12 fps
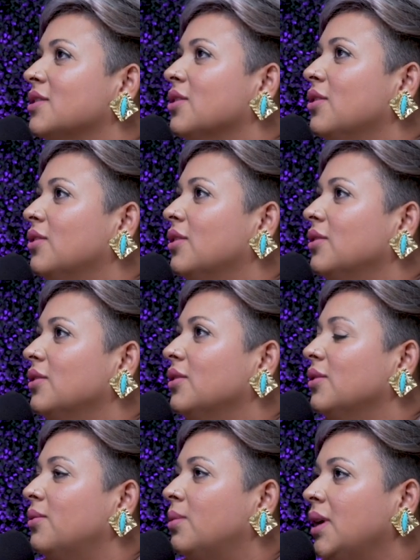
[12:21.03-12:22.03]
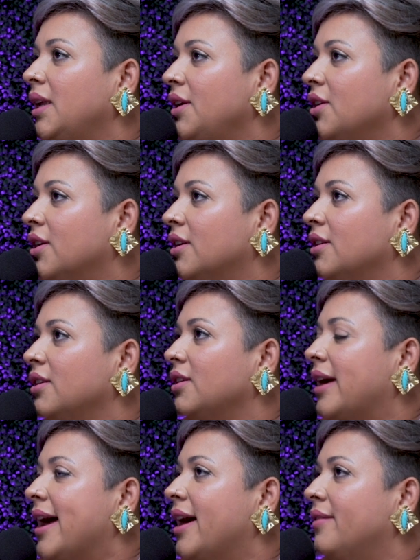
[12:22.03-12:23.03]
So really young,
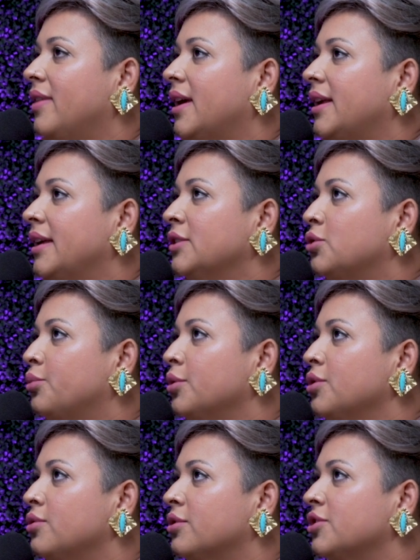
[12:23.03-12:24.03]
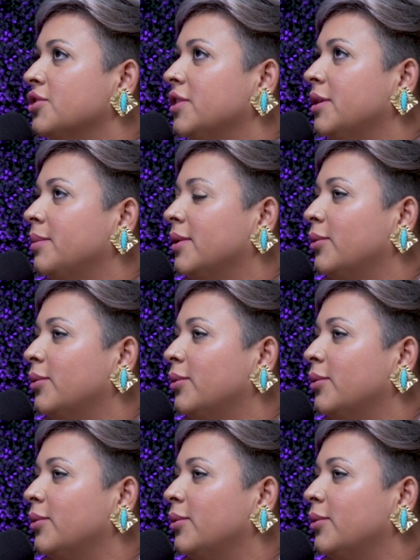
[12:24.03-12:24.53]
have that entrepreneurship,